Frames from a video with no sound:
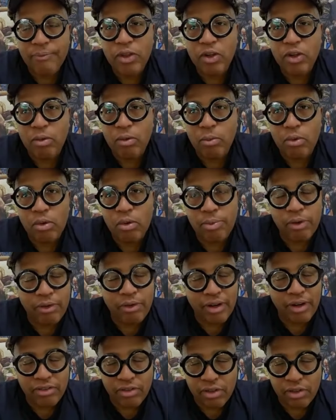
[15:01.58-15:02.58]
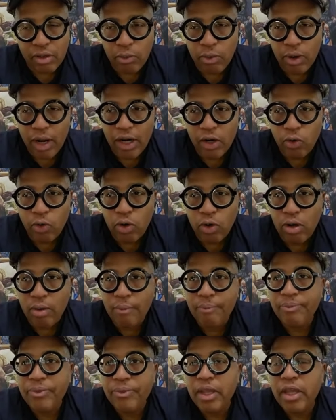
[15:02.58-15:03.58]
you know, more progressive than where I grew up.
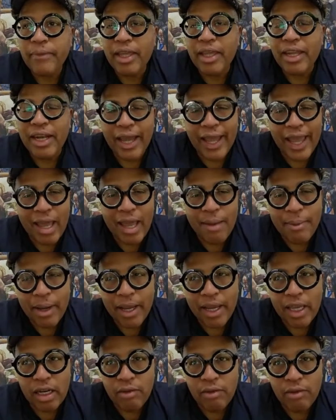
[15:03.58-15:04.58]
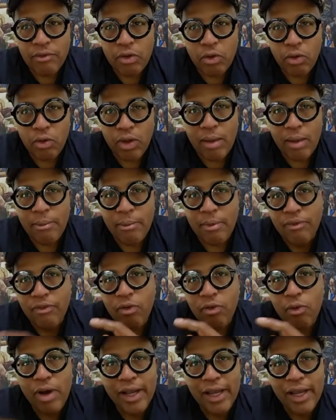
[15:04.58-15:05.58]
And I had my interview, and
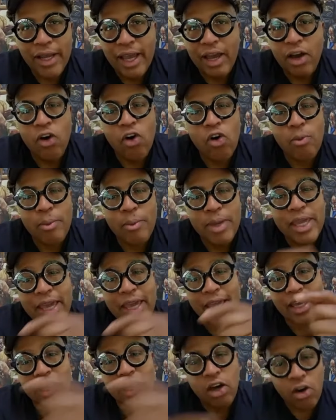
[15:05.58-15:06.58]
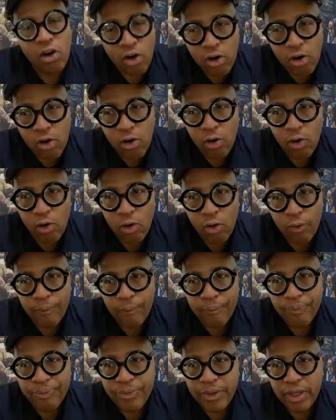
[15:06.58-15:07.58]
before I got home, he had called
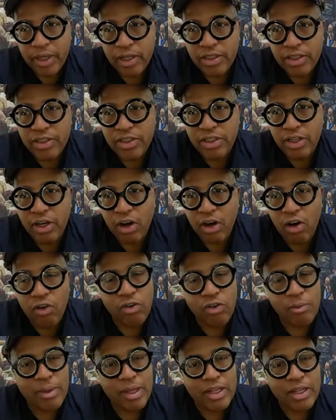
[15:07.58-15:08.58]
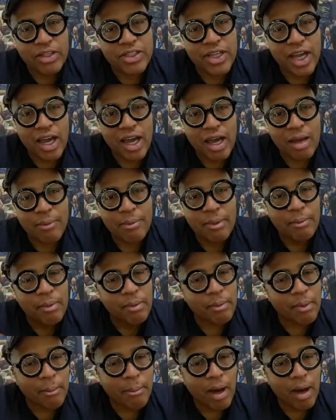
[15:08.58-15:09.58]
to offer me the job, and
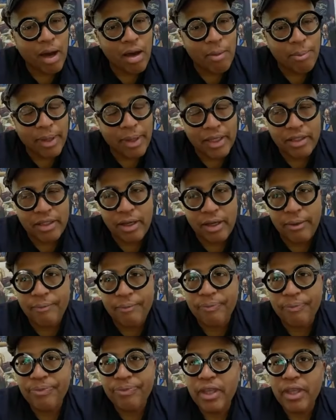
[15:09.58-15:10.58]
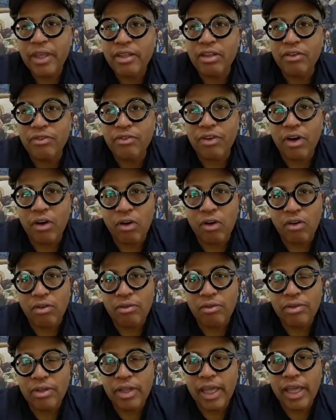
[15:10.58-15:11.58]
but my mom picked up the
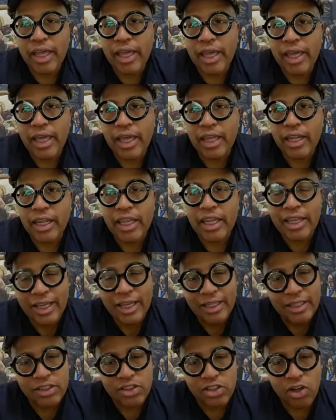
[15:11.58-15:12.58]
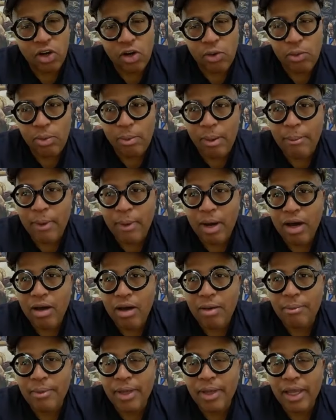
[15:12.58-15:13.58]
phone, and he had to talk with my
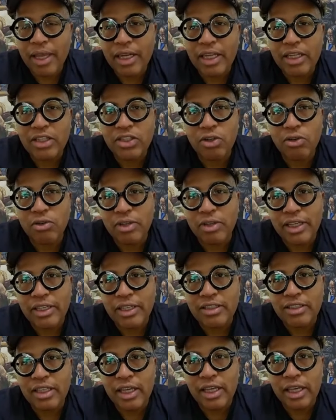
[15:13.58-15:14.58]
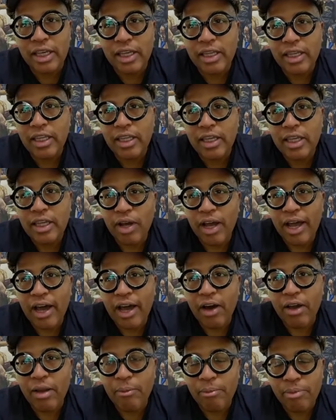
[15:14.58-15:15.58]
mom, and he told her, he said
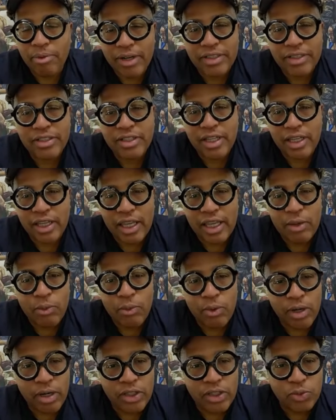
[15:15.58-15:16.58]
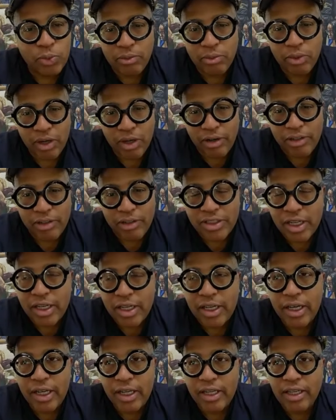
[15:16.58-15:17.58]
how impressed that he was with her
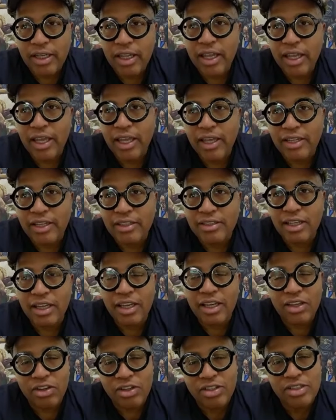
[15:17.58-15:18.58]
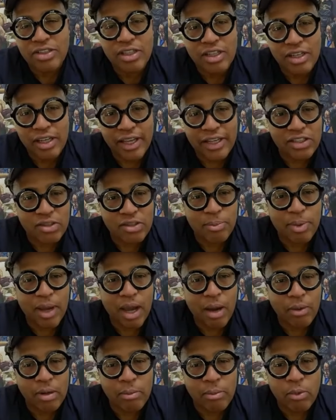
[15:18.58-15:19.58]
son, and he said, "Your son has the
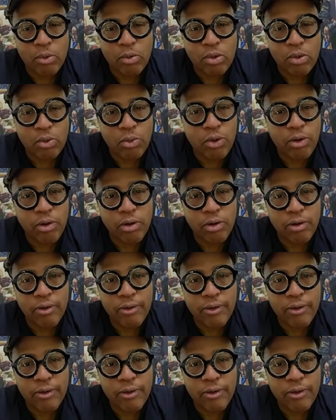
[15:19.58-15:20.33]
power to move the world."